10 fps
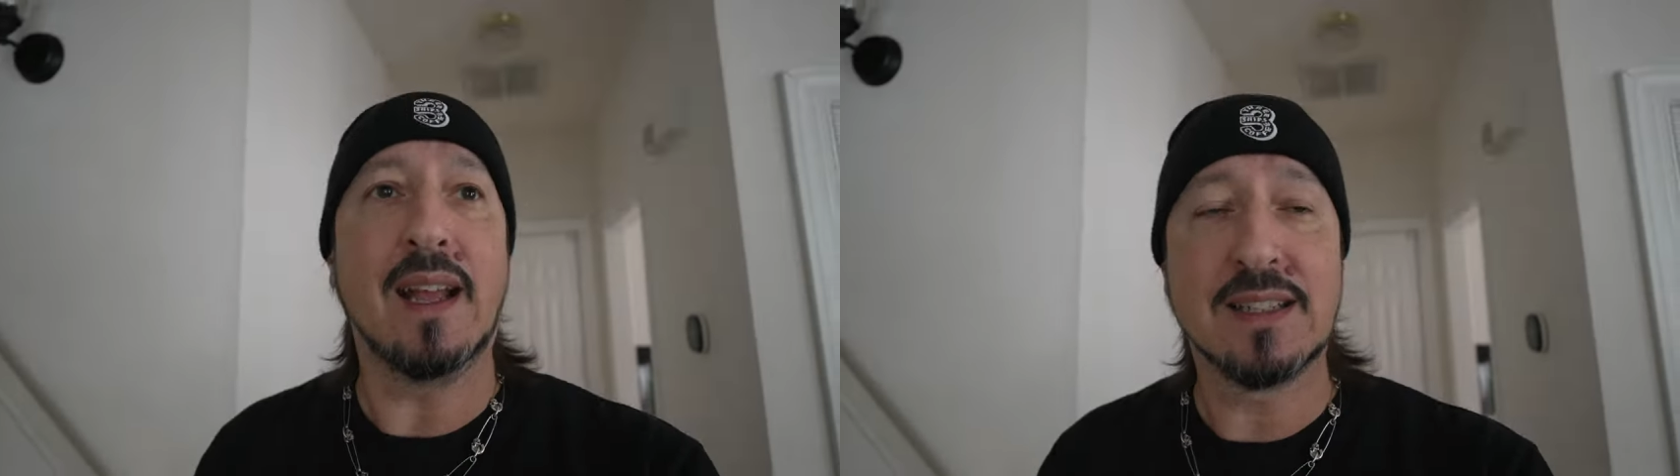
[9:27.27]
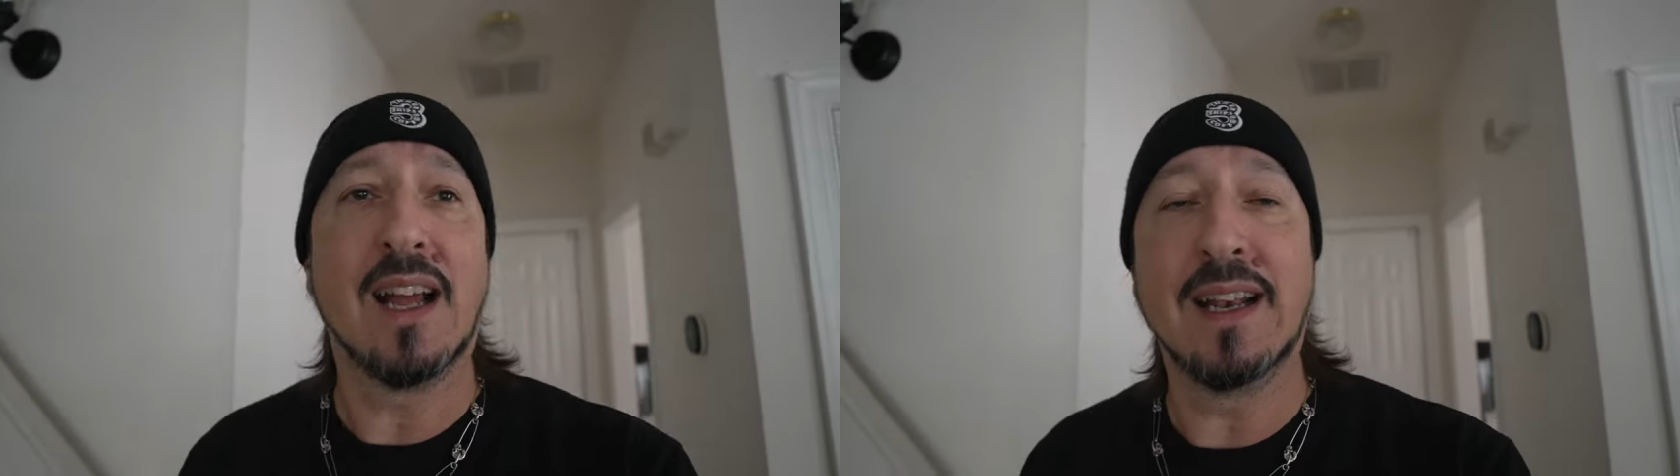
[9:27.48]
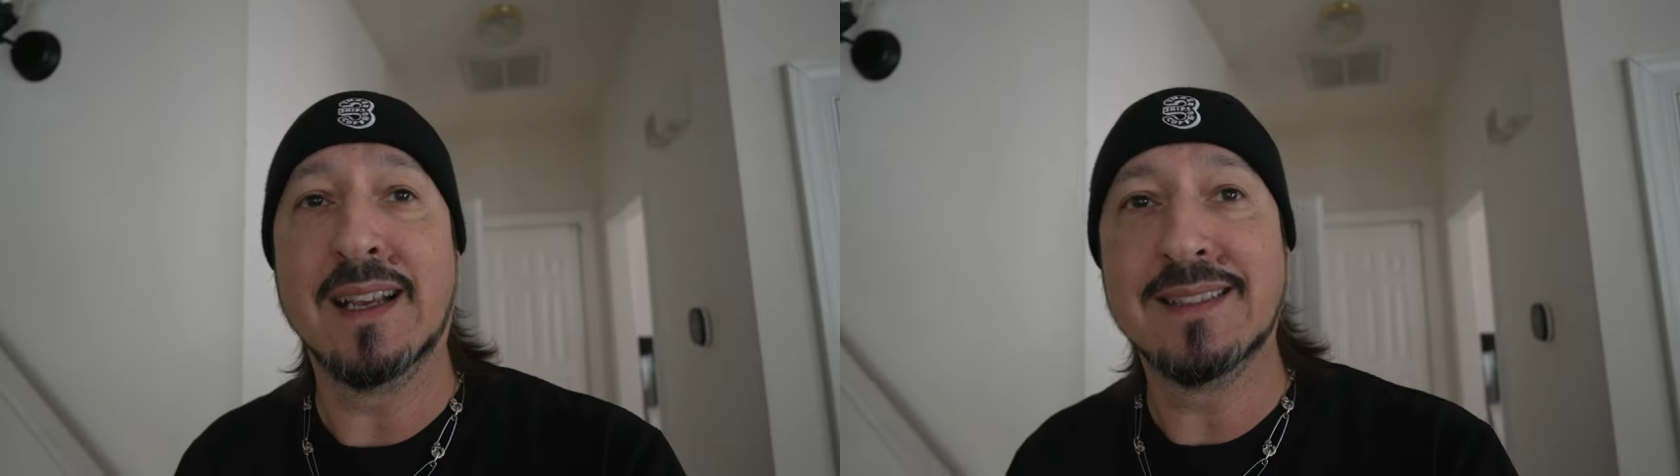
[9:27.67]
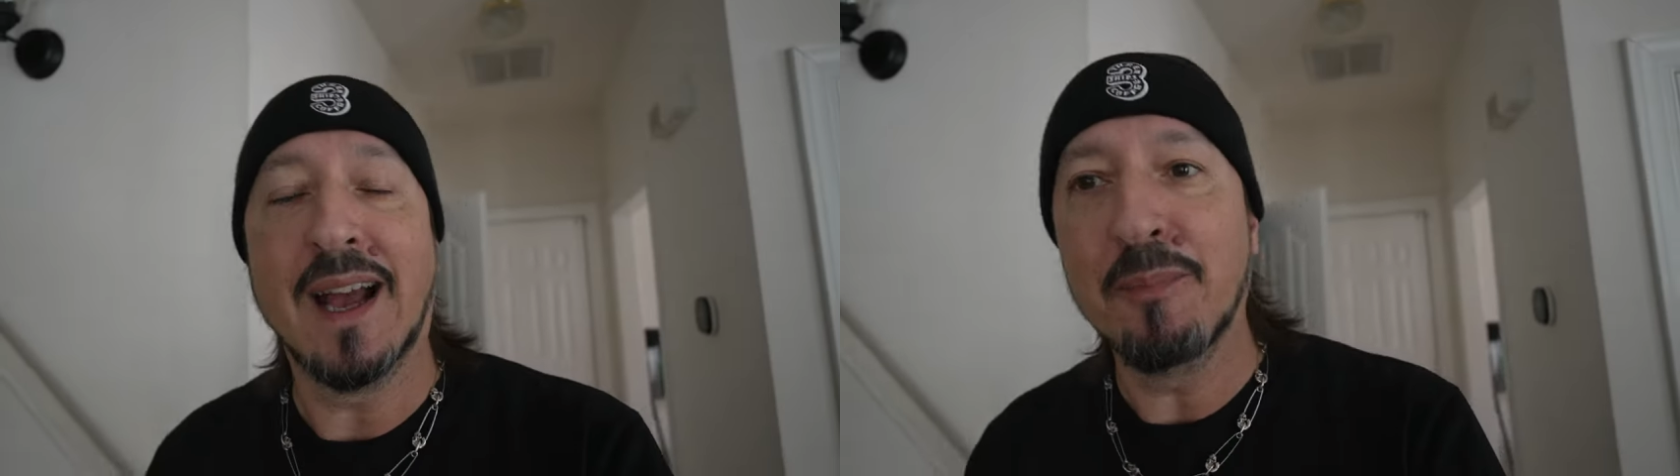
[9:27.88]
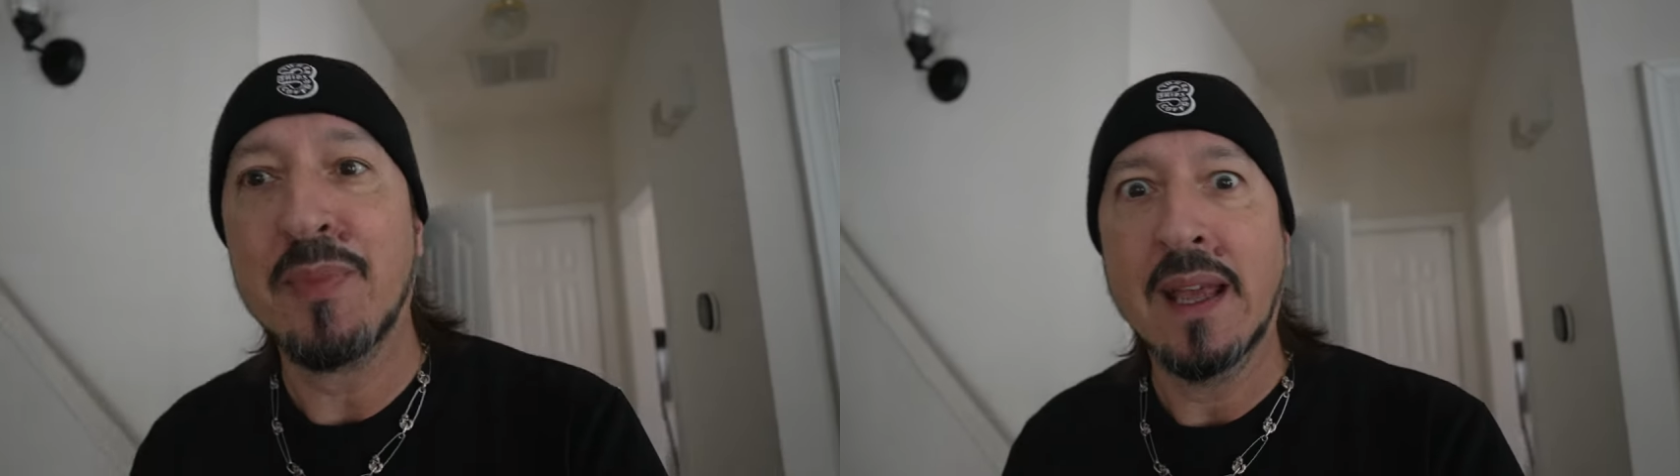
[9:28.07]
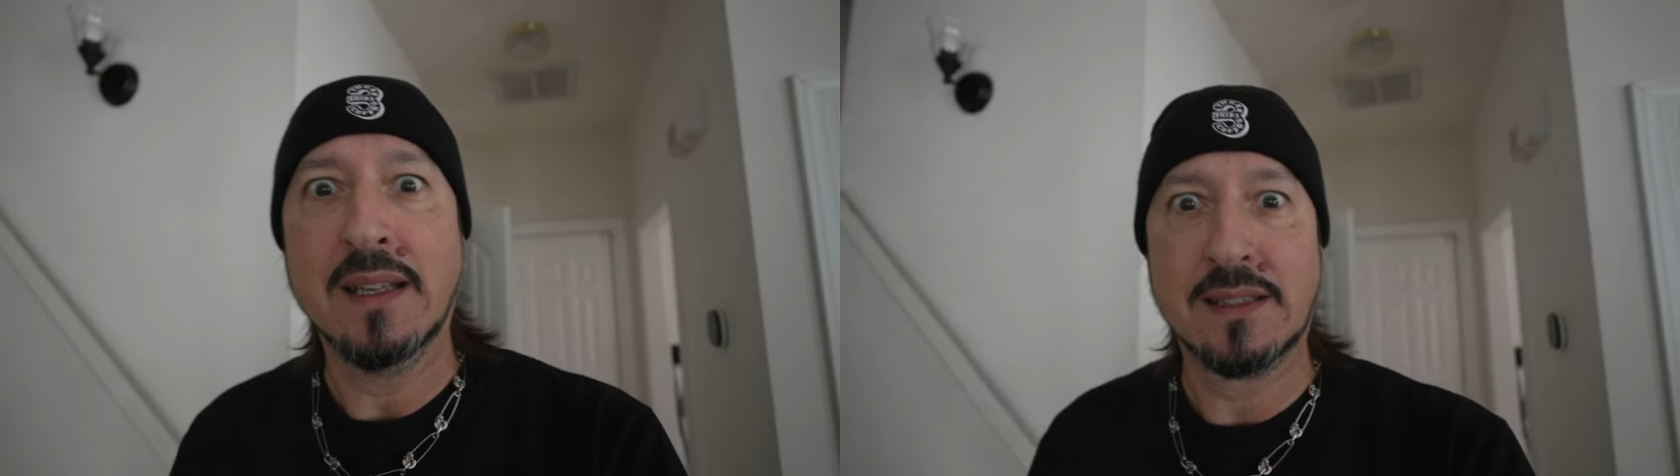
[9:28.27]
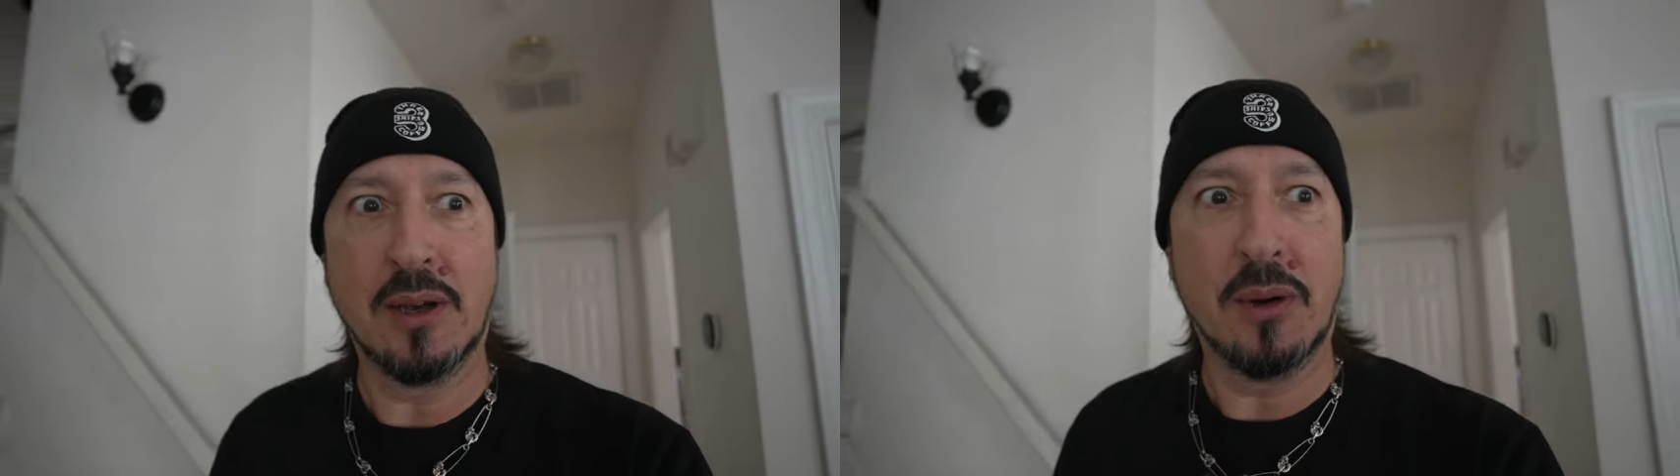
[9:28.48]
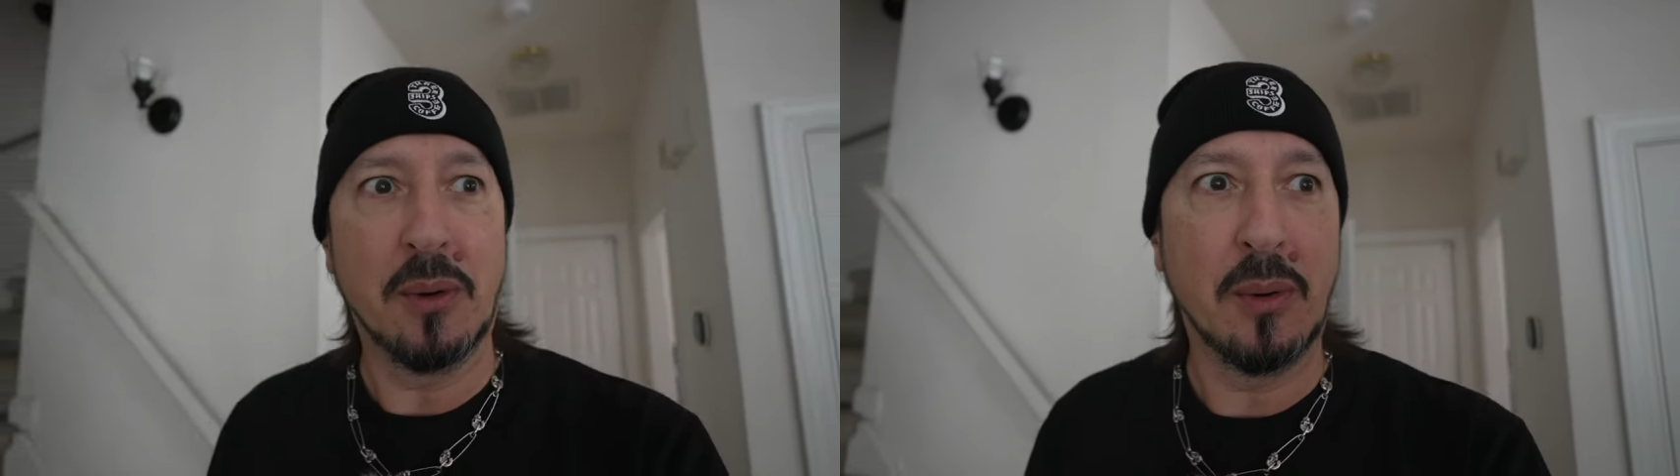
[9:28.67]
It's not nice out.
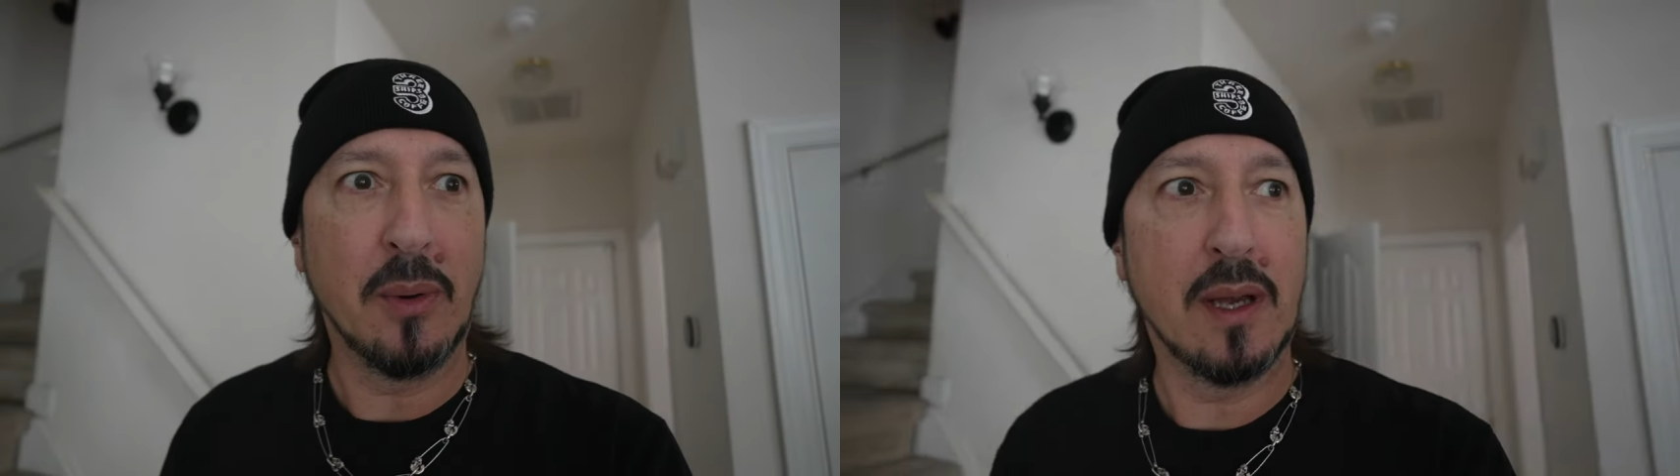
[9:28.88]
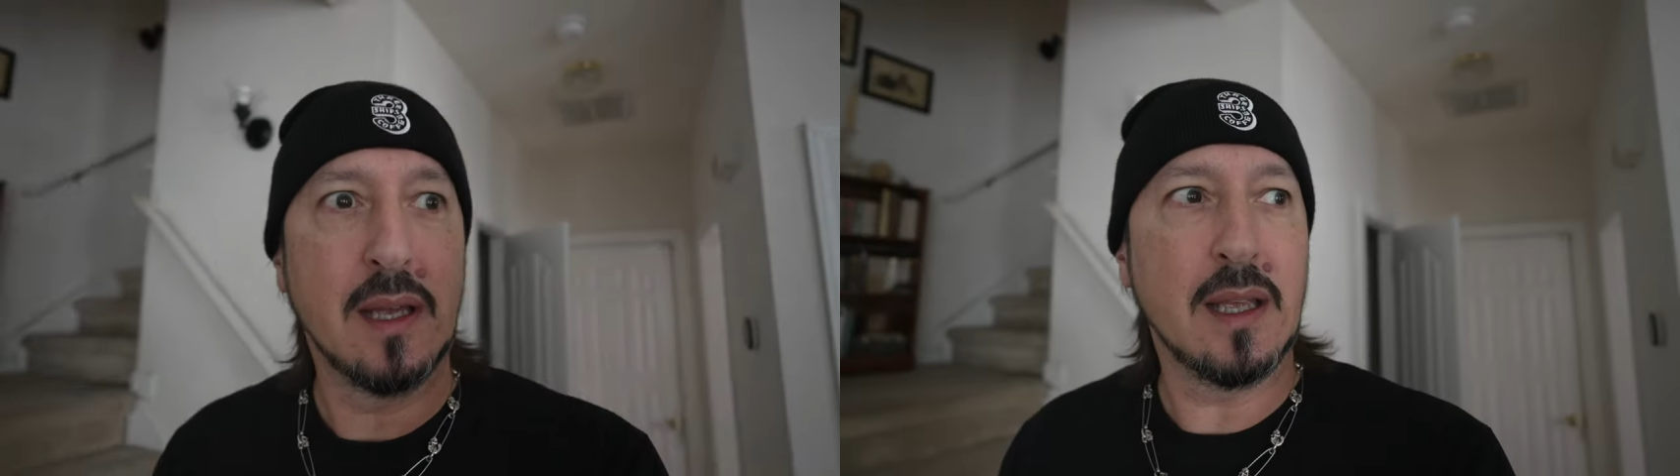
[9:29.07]
So,